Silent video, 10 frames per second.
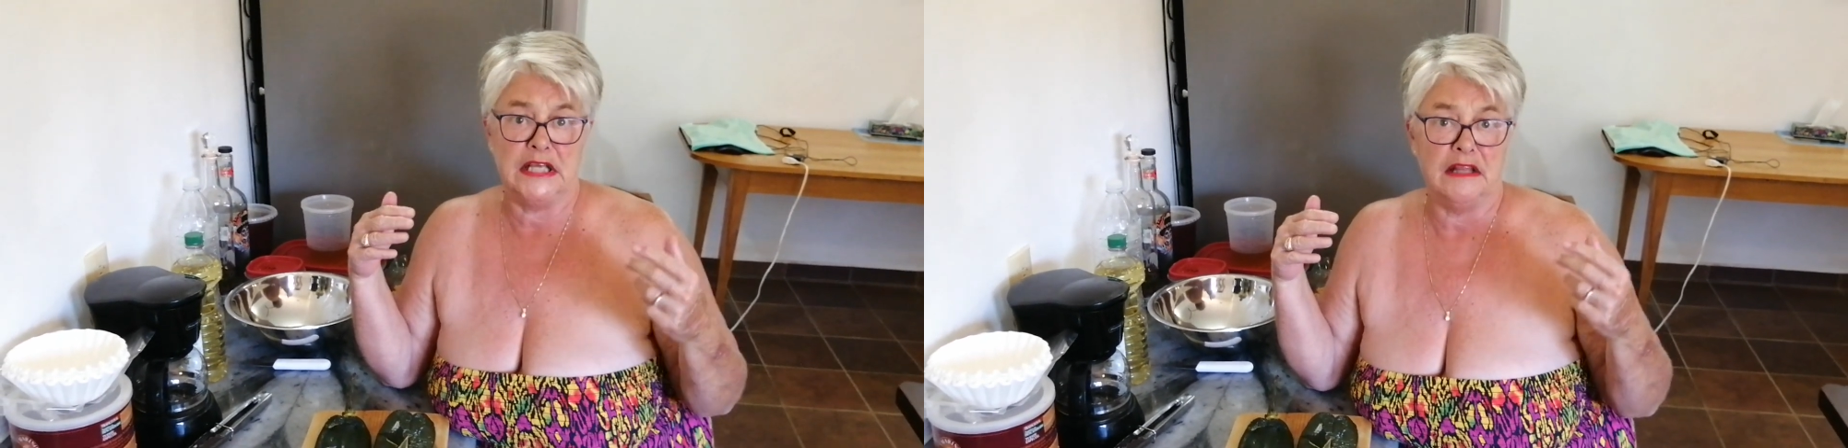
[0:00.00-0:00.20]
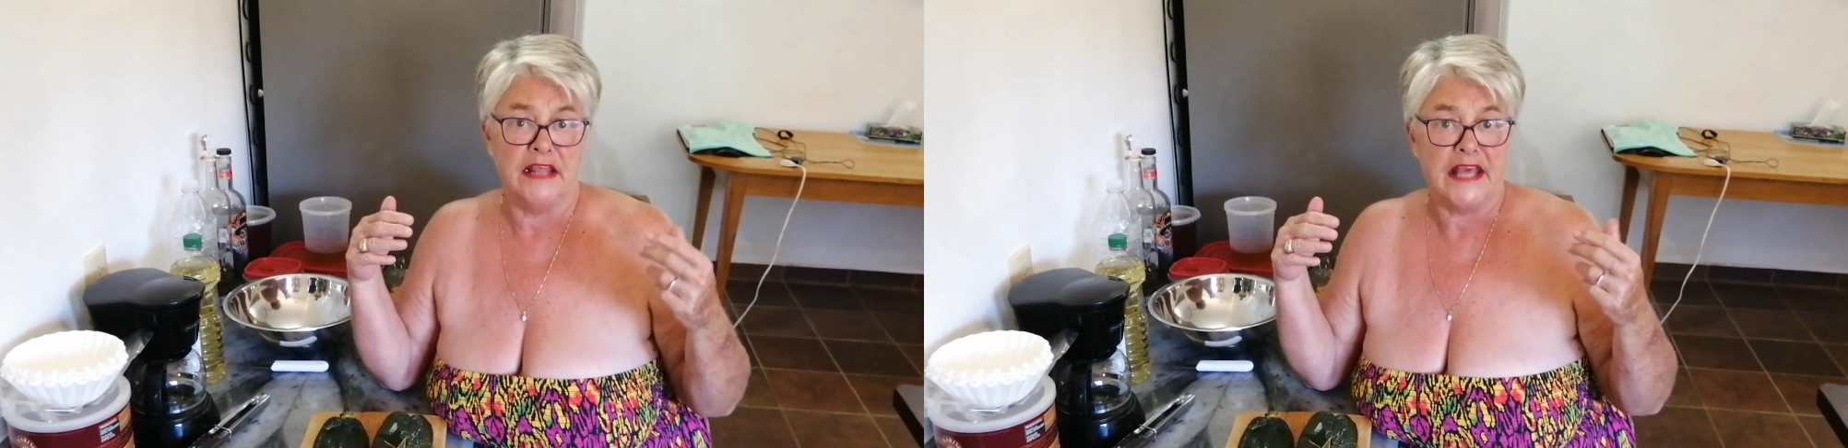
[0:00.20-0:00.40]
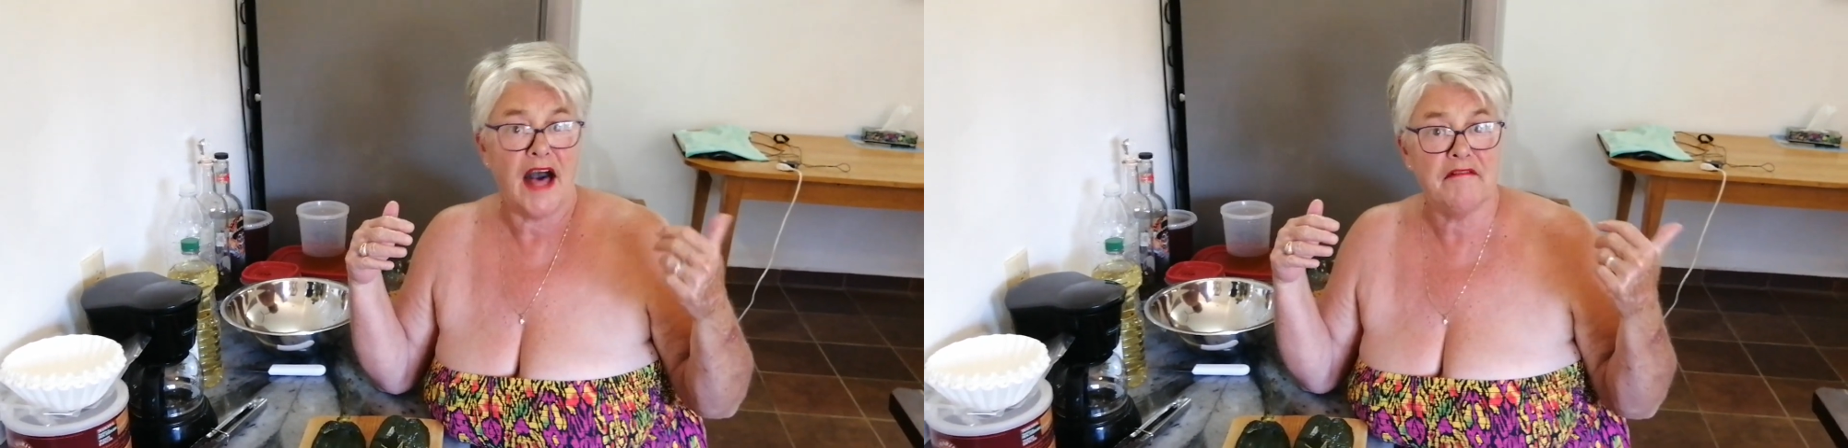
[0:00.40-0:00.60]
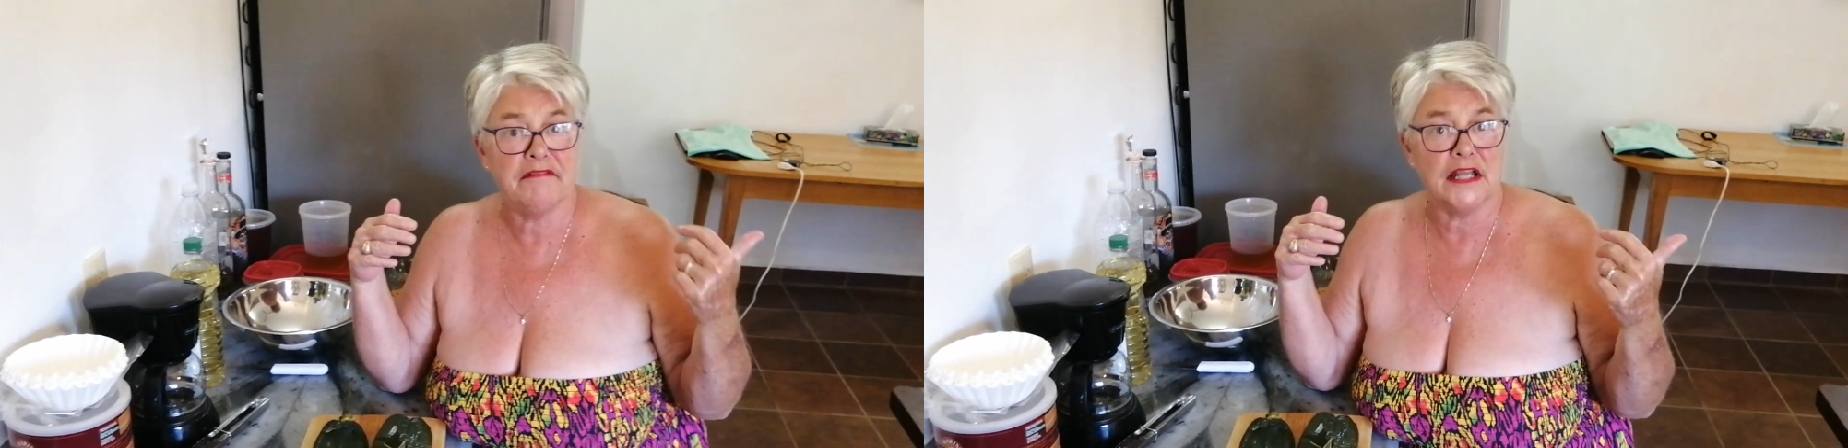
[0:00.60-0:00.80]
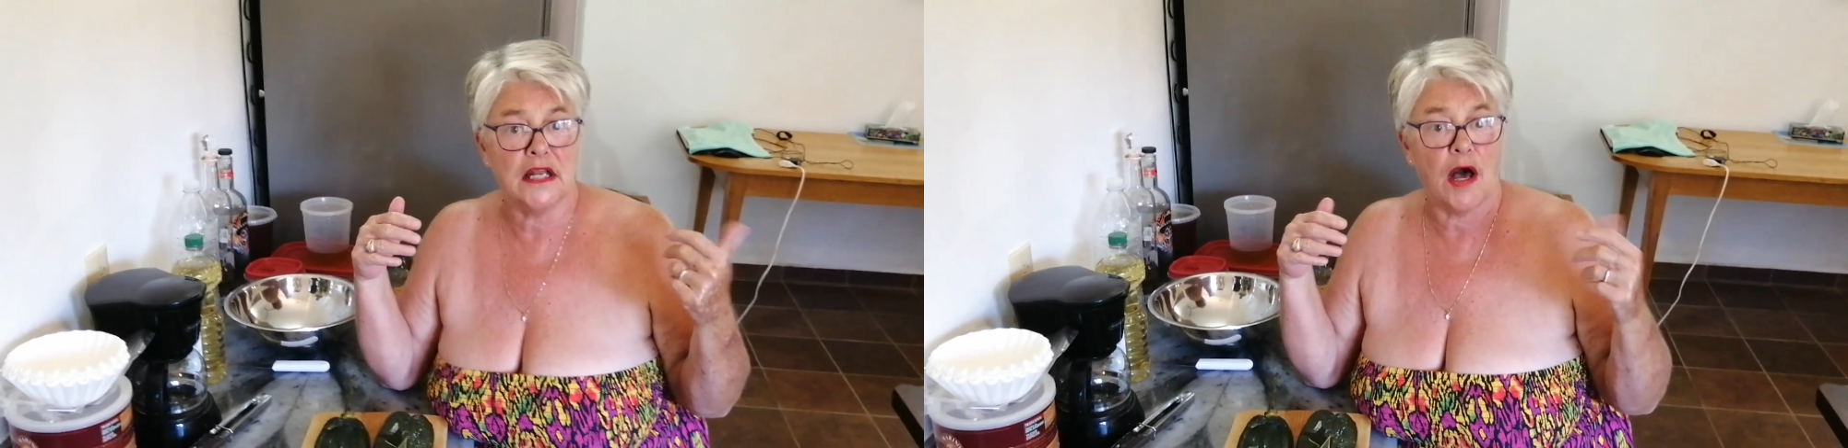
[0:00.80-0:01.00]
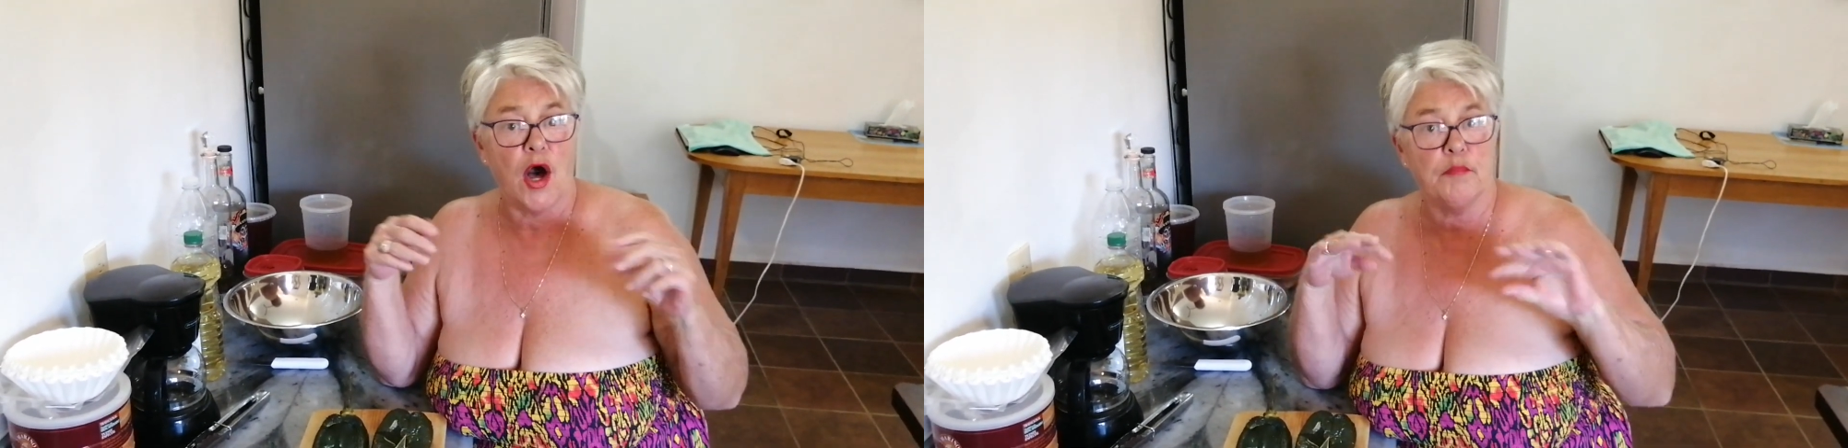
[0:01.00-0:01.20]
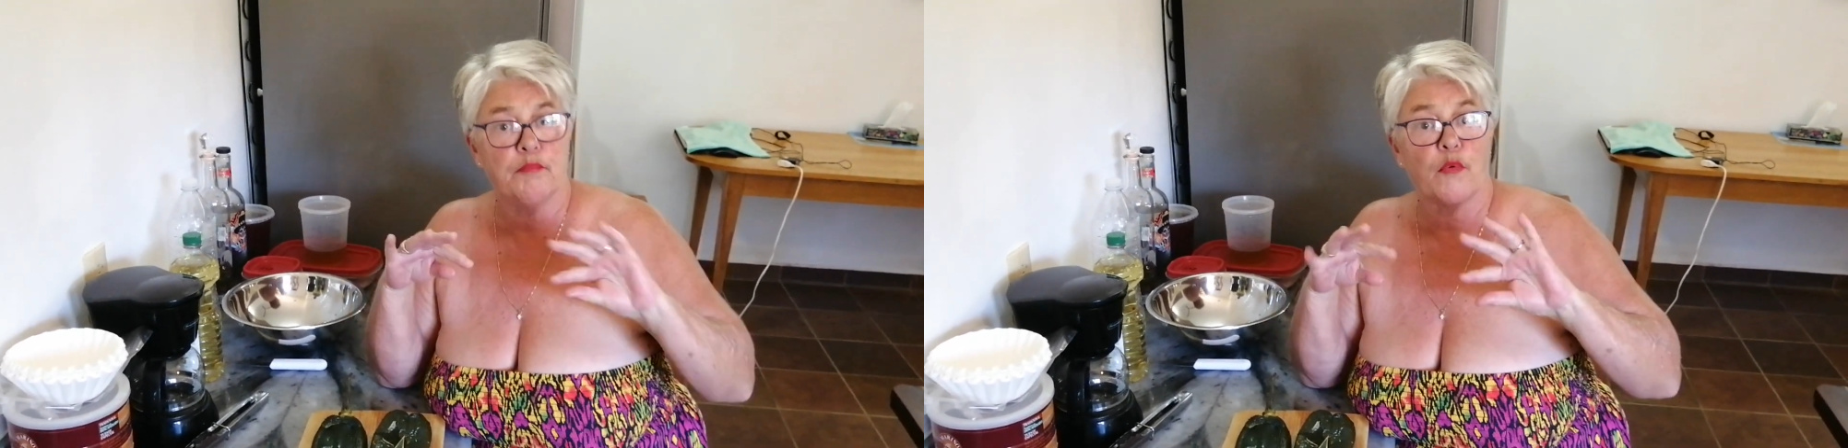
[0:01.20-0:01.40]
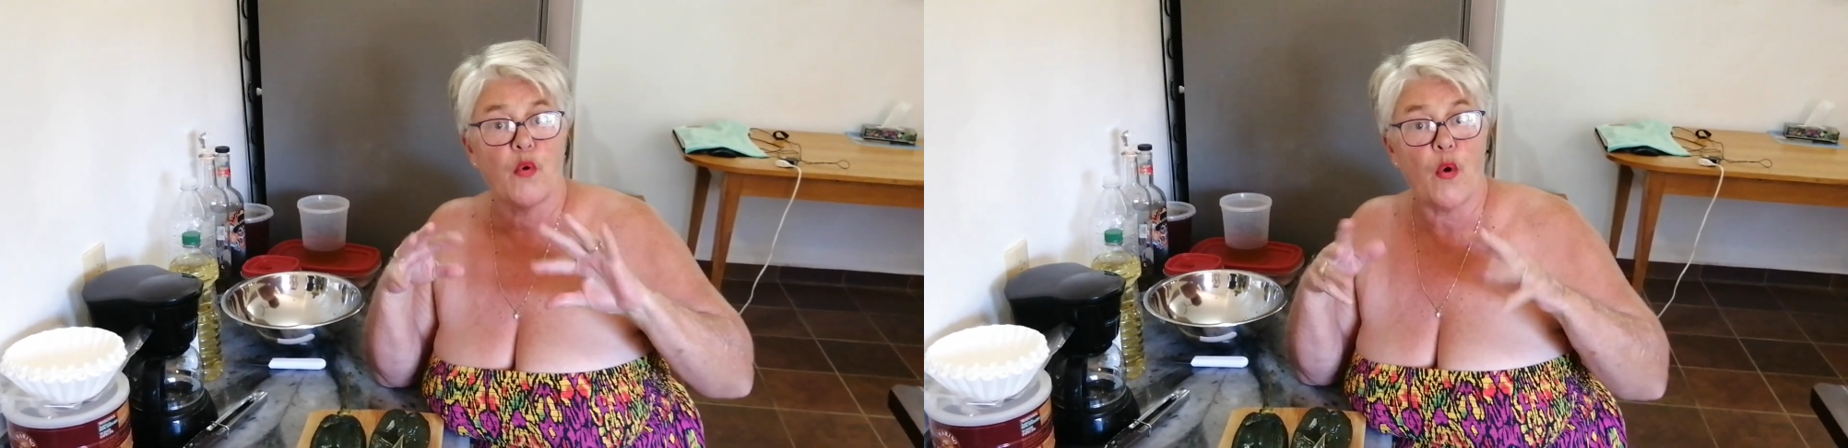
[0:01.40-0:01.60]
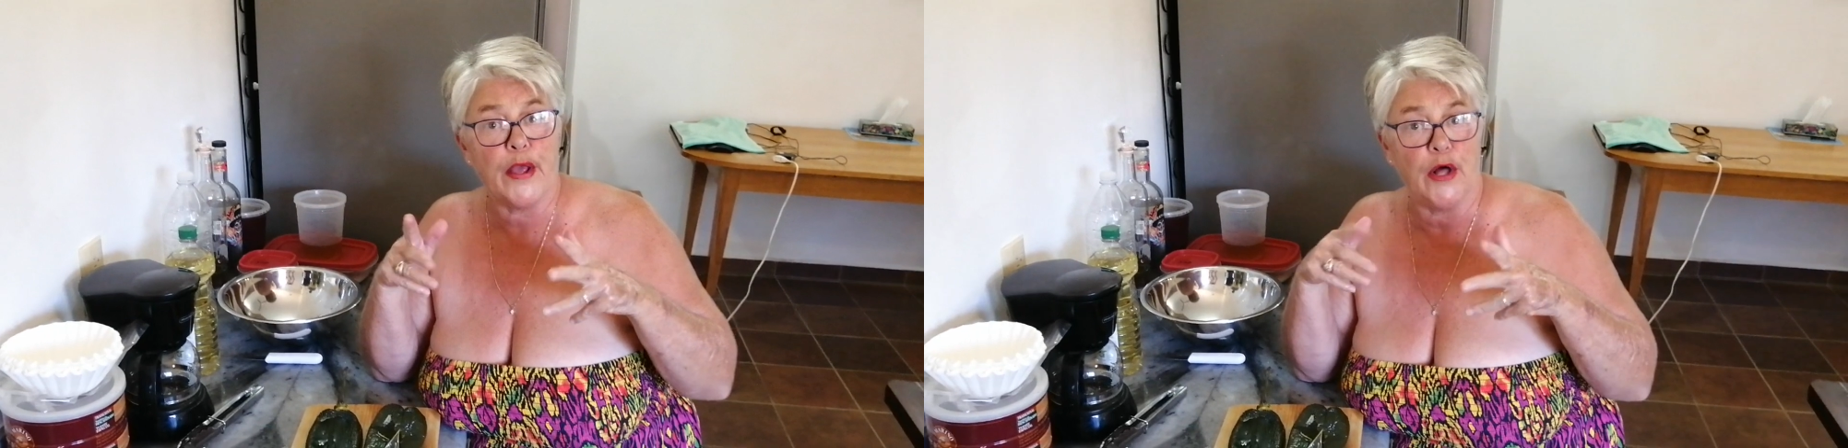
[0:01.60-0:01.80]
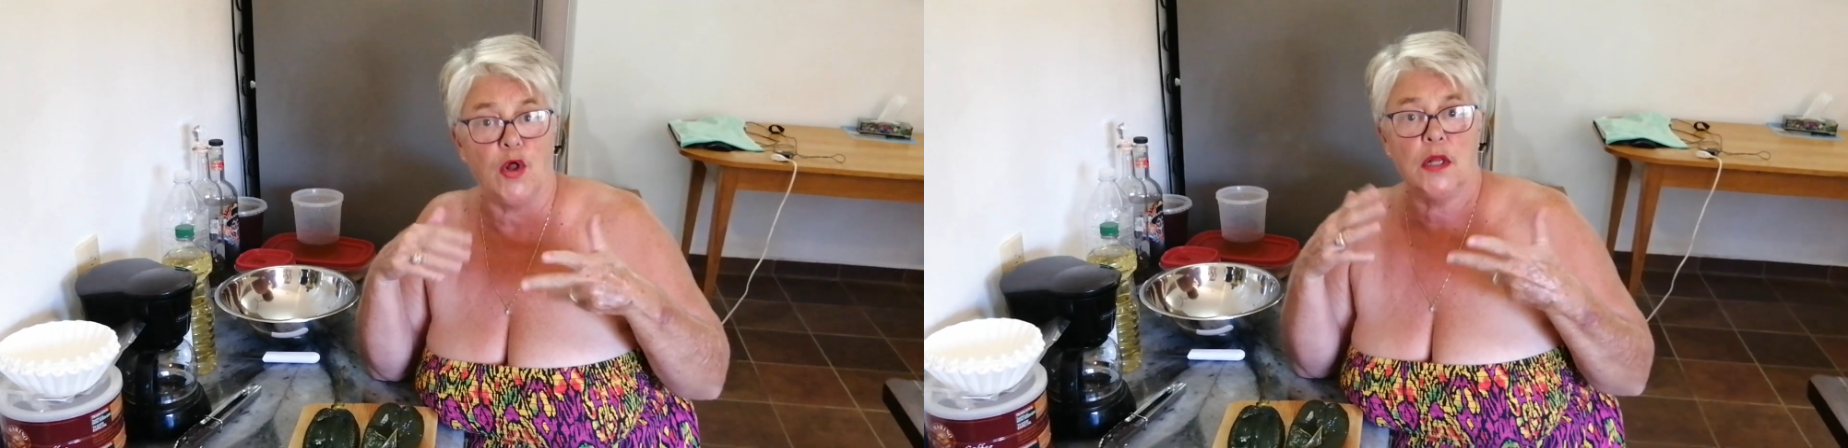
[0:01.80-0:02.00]
in the oven on
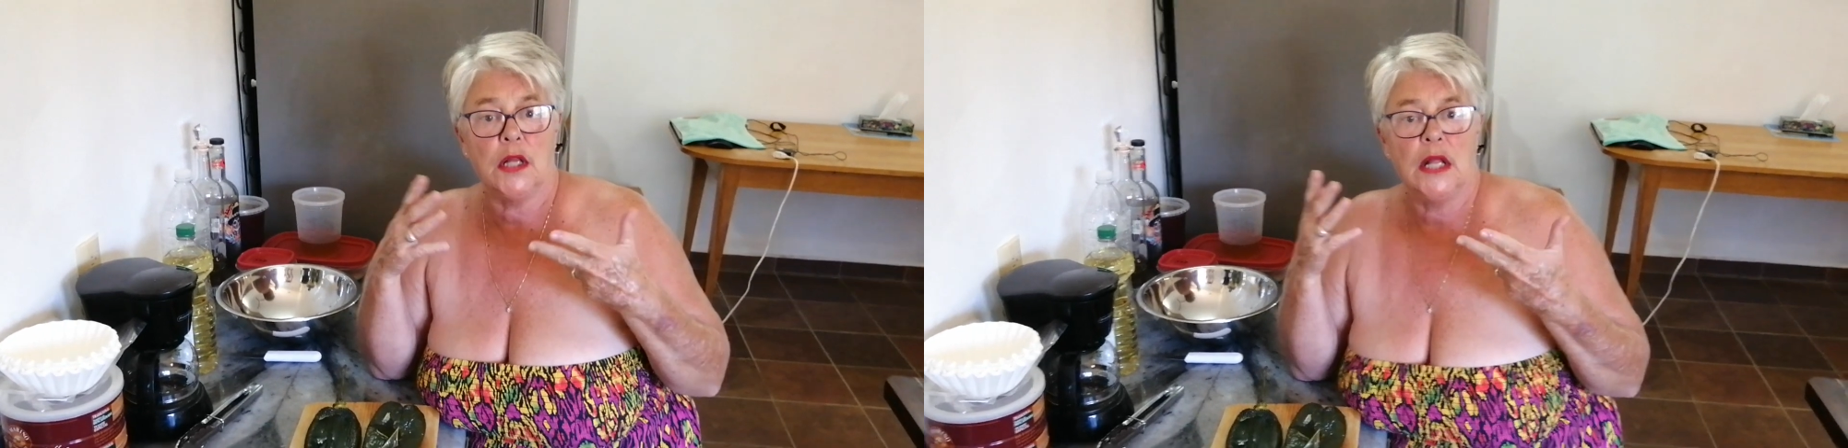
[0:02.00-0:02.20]
broil